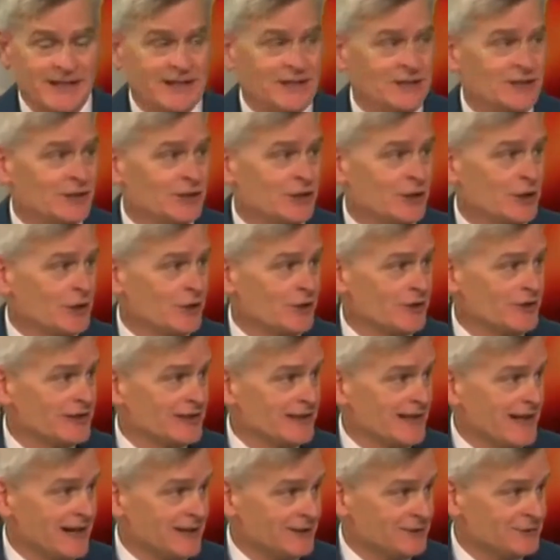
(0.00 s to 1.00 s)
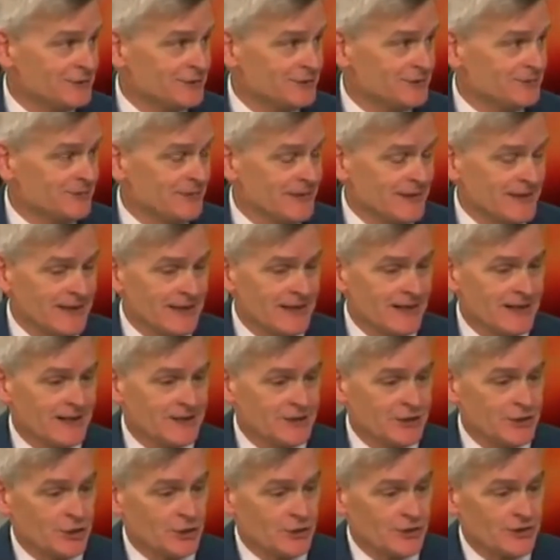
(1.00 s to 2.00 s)
You go to the doctor,
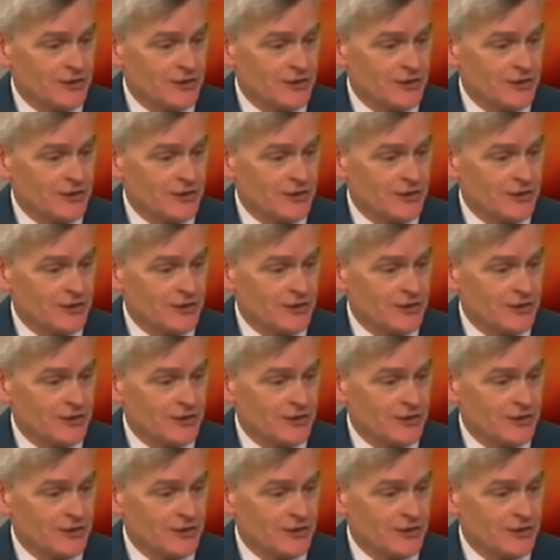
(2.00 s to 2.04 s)
you go to the